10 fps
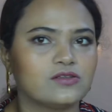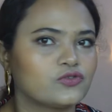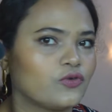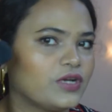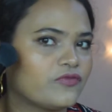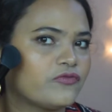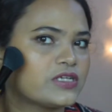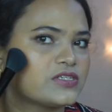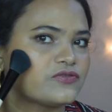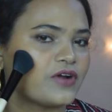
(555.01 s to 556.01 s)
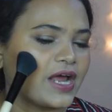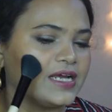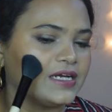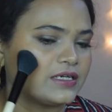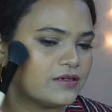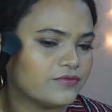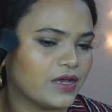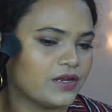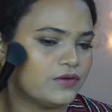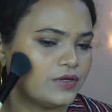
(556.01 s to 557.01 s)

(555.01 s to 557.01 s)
so it fits right where you